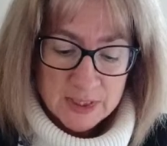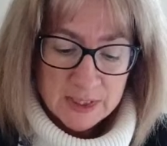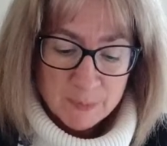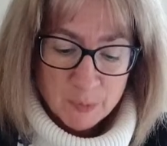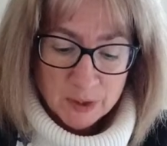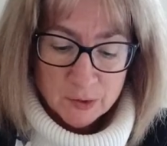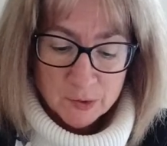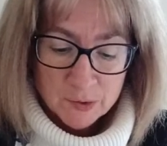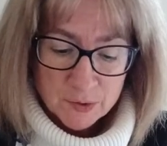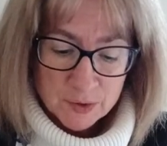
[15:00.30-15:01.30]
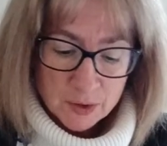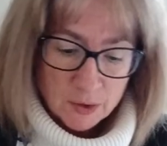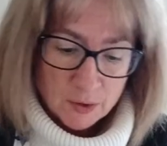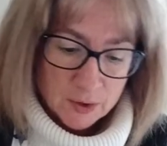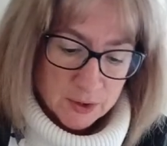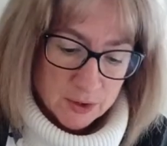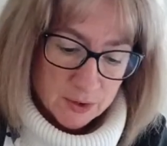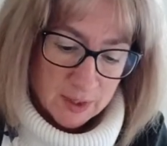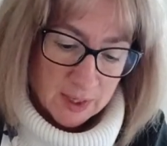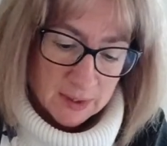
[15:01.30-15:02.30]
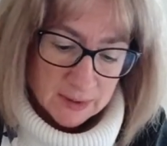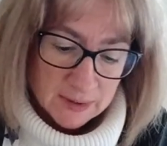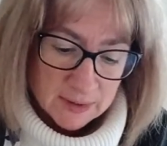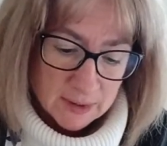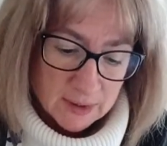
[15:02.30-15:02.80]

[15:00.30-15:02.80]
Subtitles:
sprinkles, you could do this.